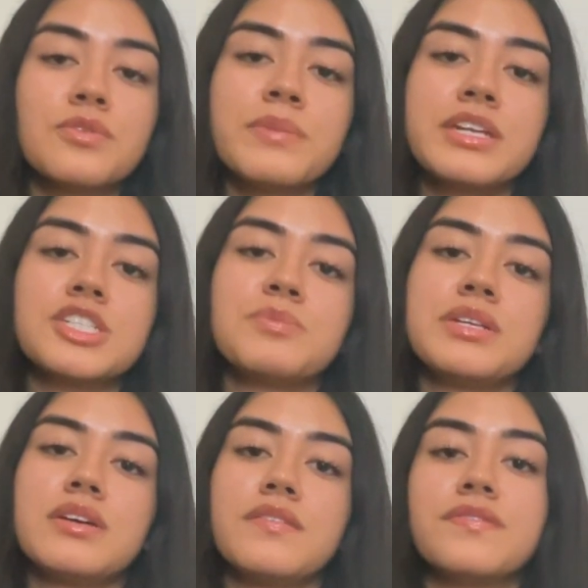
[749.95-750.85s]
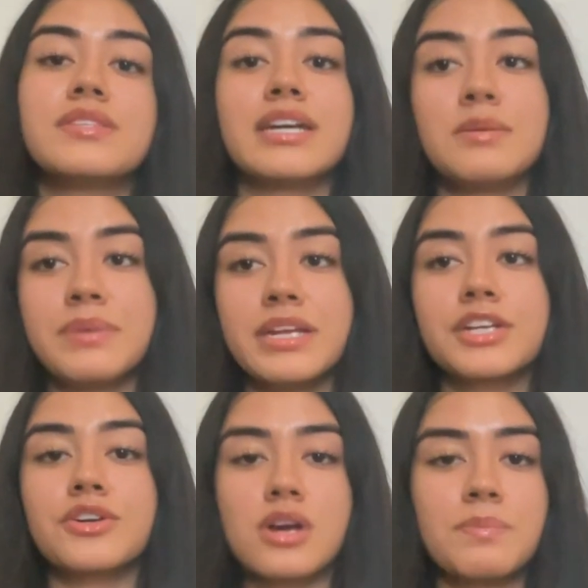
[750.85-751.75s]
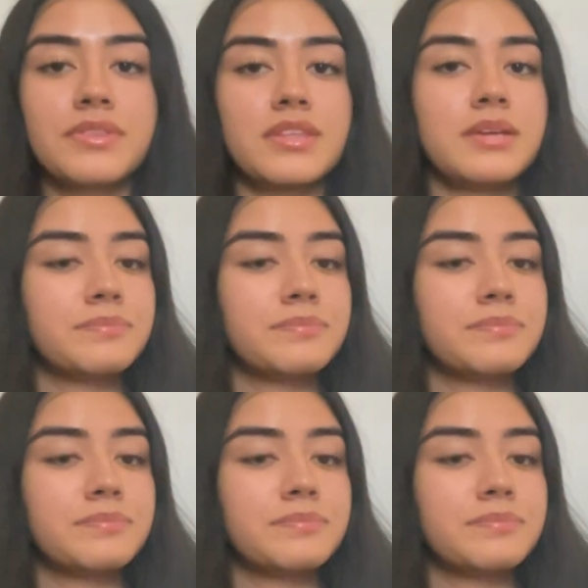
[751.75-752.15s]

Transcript: management of diabetic neuropathy.